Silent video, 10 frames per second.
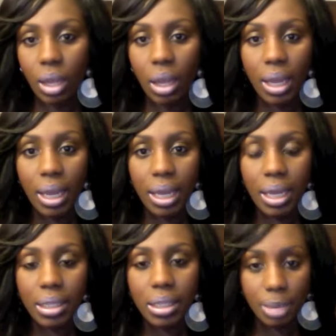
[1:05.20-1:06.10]

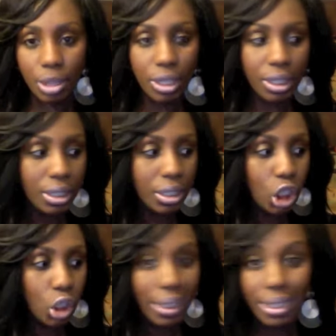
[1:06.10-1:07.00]
and some other goodies.
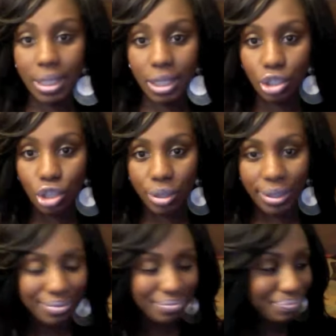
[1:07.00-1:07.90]
So let's get
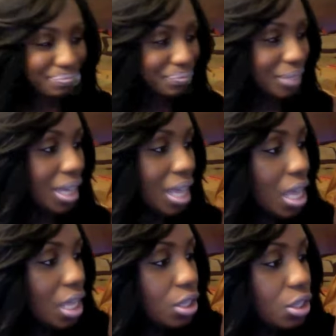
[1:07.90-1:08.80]
started.
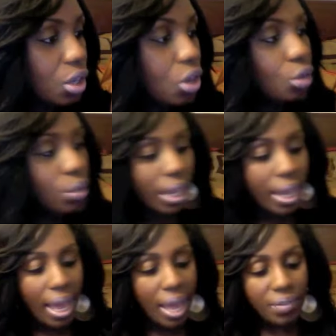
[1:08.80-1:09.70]
So
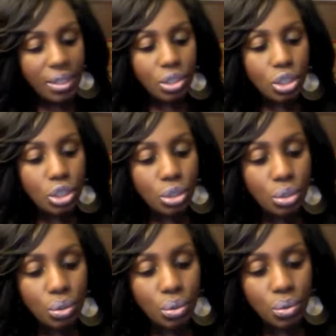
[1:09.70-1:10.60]
they have this
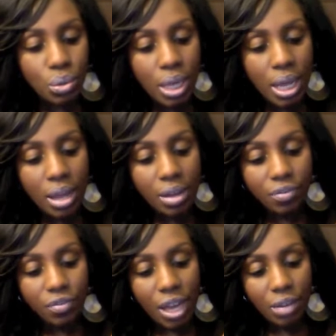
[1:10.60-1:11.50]
new
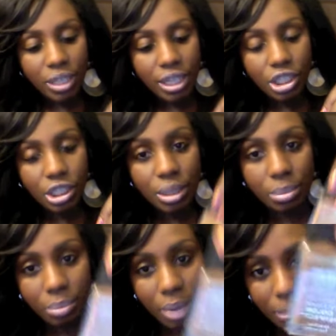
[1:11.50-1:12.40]
foundation by